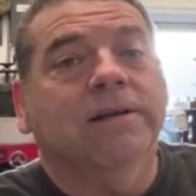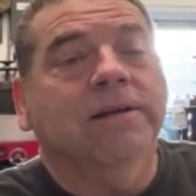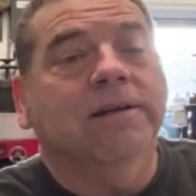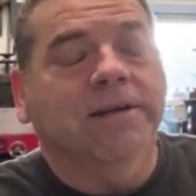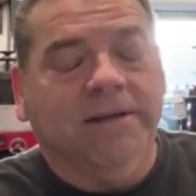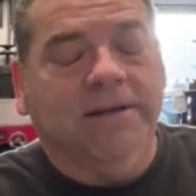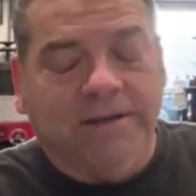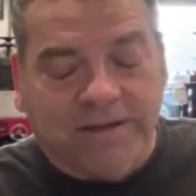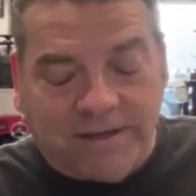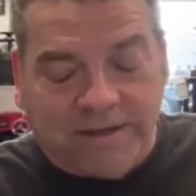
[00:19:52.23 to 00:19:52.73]

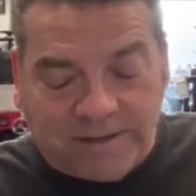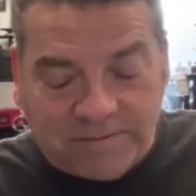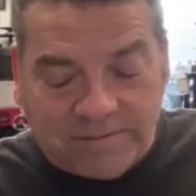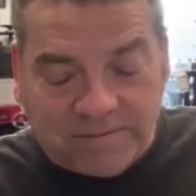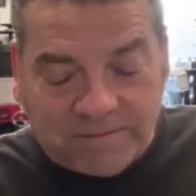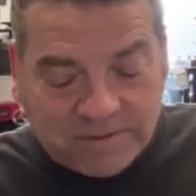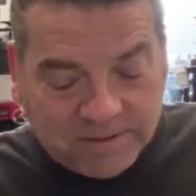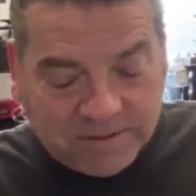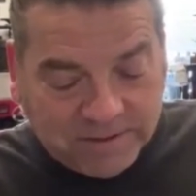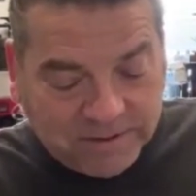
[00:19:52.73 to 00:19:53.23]
and
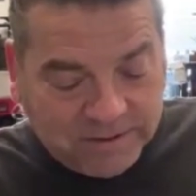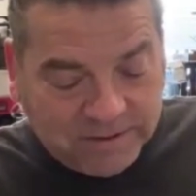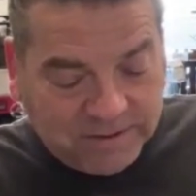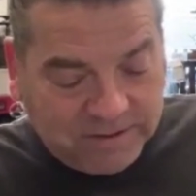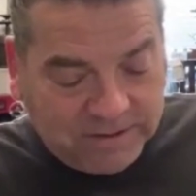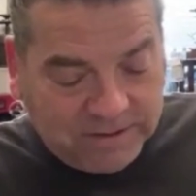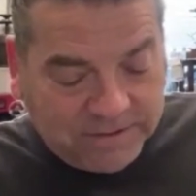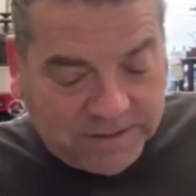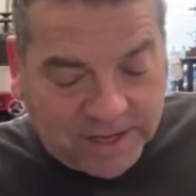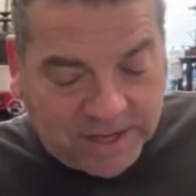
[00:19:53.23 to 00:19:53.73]

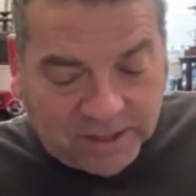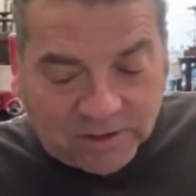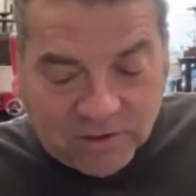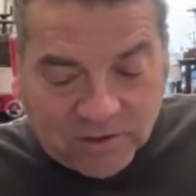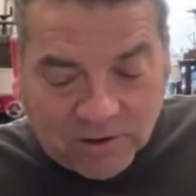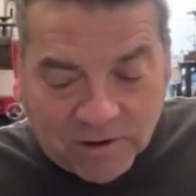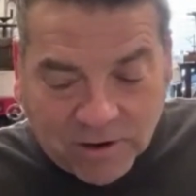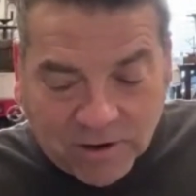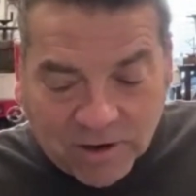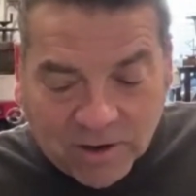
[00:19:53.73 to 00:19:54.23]
that
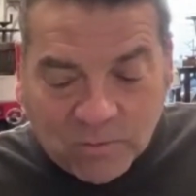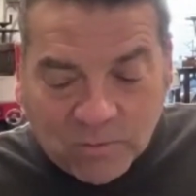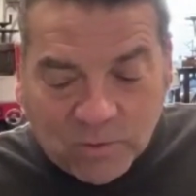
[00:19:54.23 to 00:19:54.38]
car.